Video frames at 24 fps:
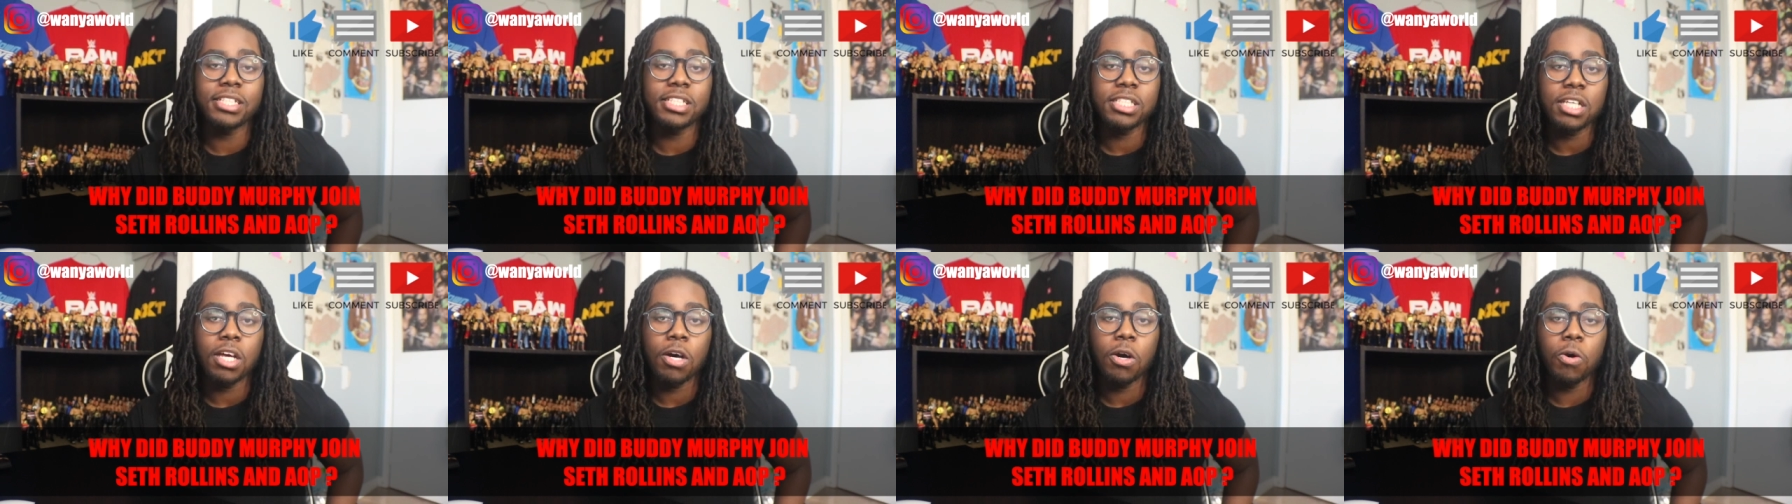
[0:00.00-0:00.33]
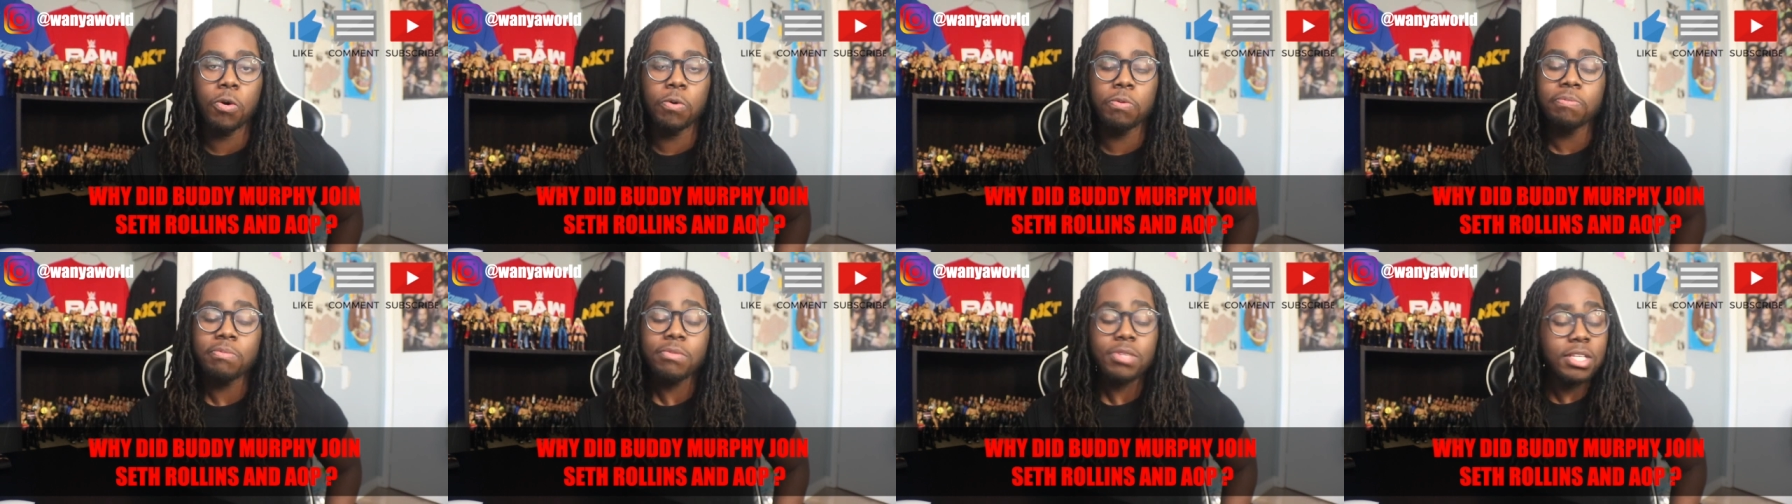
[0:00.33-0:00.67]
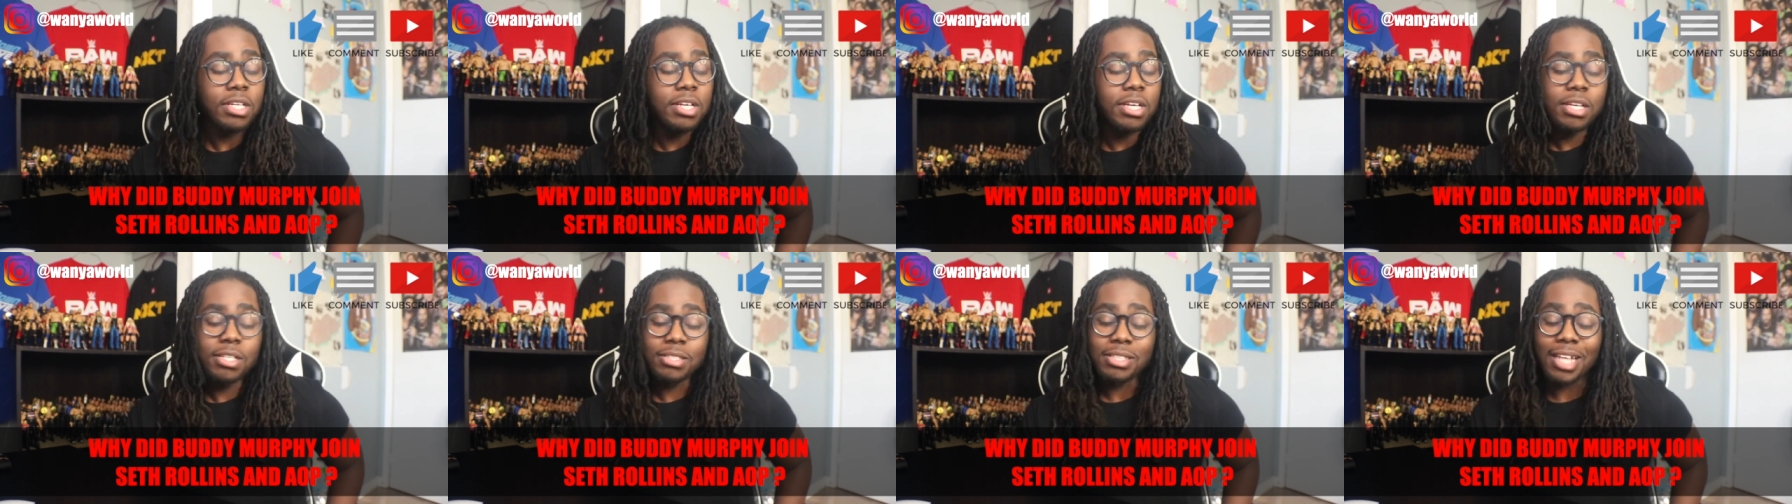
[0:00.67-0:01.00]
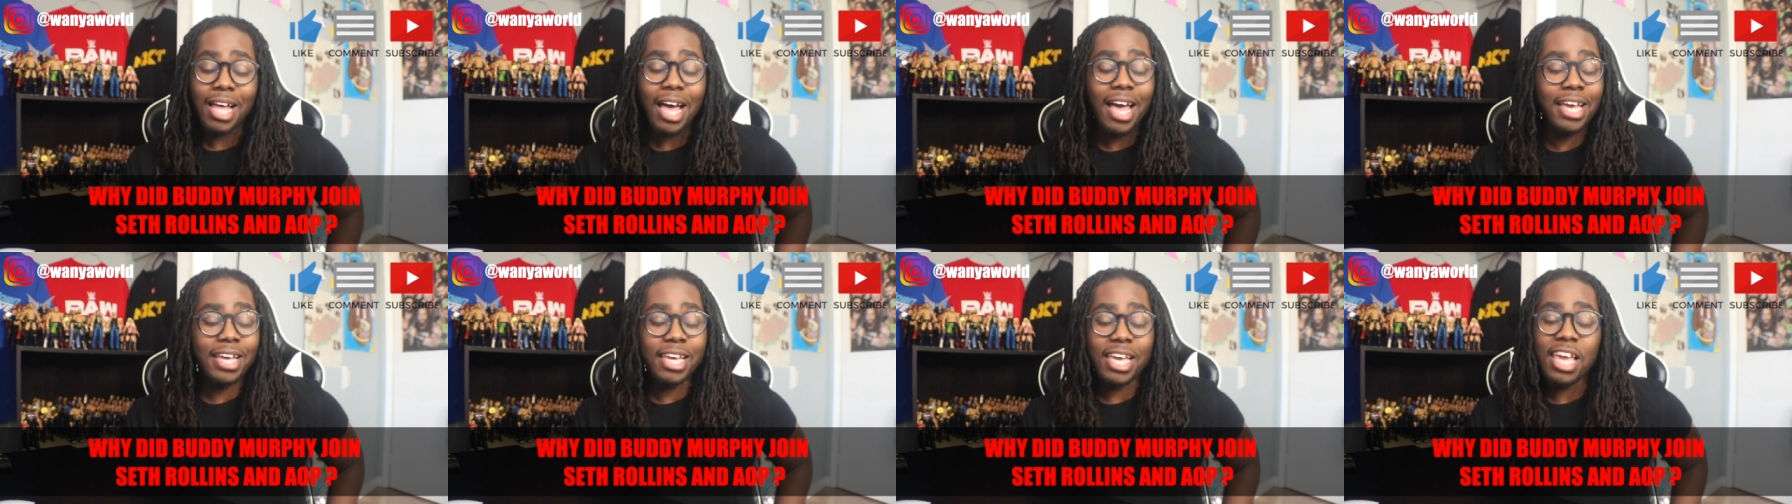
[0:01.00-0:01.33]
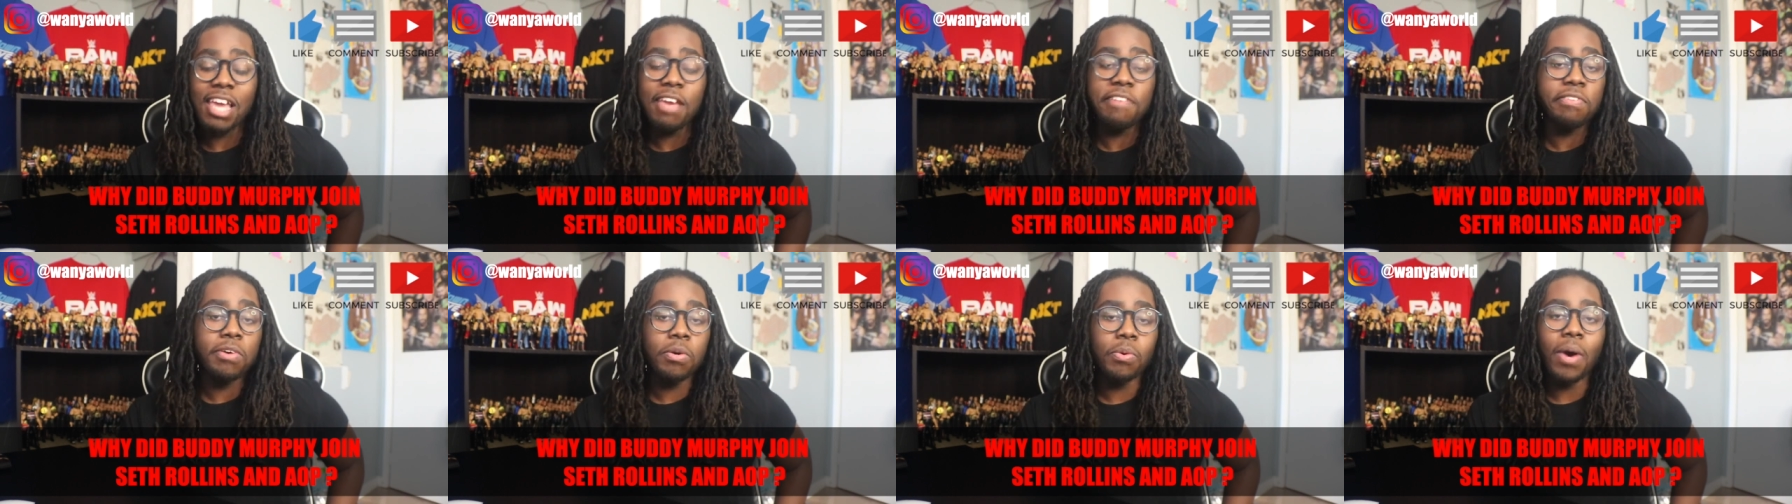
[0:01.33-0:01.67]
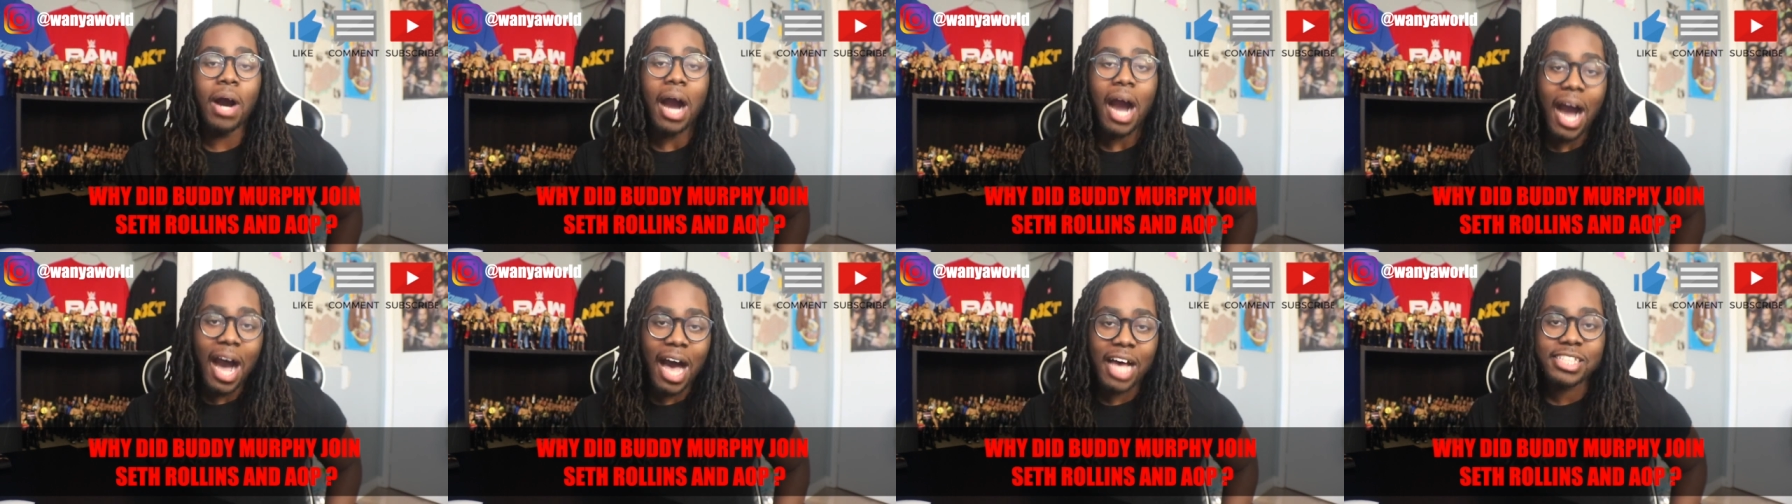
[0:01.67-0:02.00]
So even with
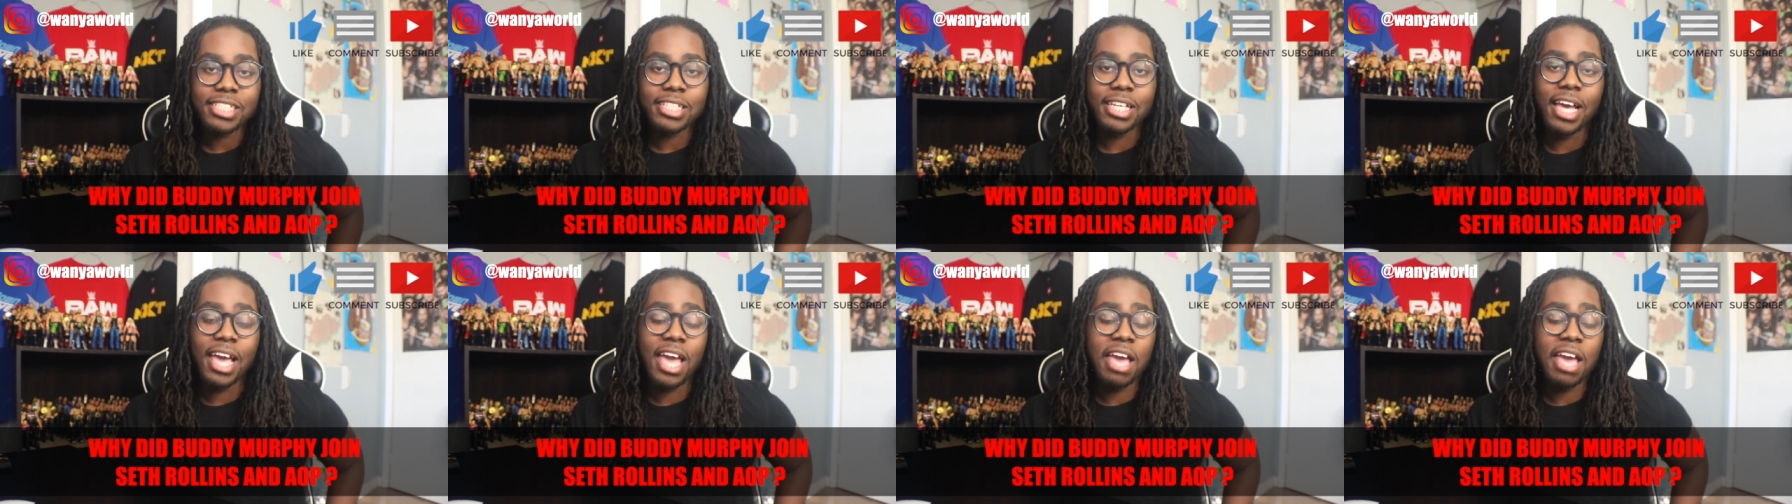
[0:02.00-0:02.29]
Asuka